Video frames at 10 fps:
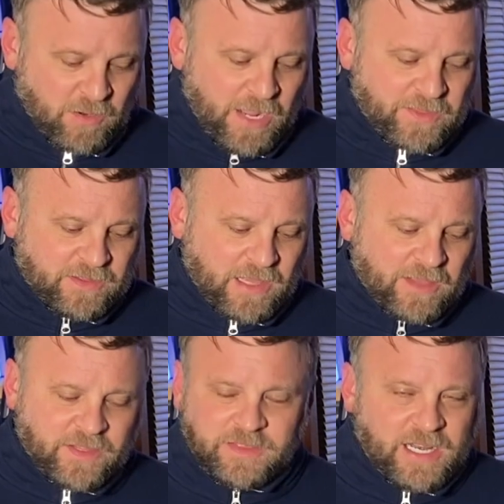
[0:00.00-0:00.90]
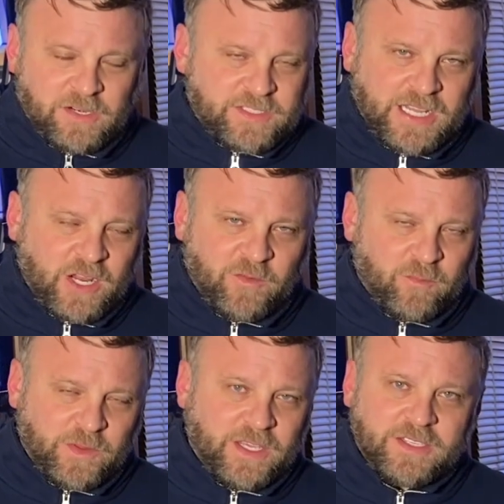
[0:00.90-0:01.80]
I think the Niners take care of them
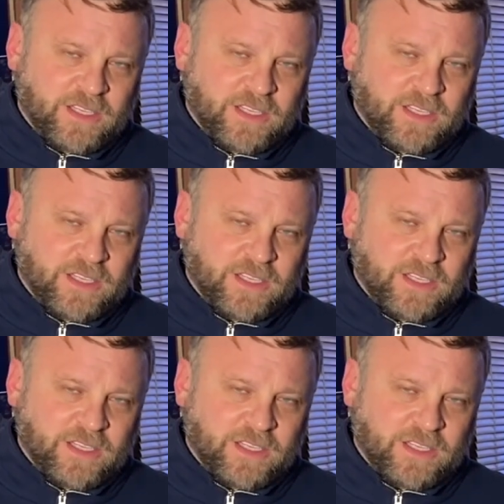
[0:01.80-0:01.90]
with ease.